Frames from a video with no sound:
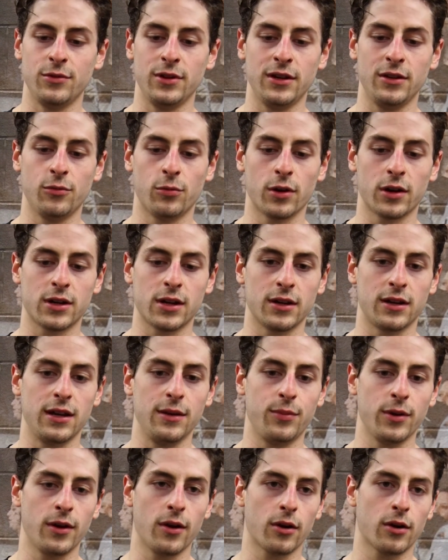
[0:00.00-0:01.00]
we need to work on
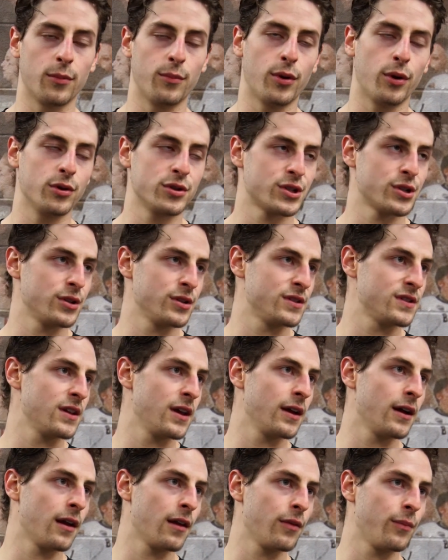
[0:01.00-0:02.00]
keeping our composure and
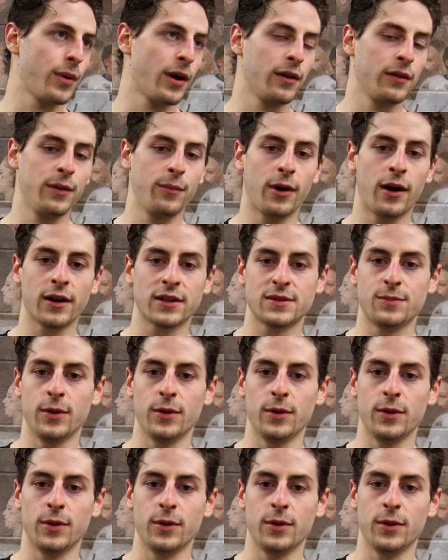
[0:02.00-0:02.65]
staying out of the penalty box.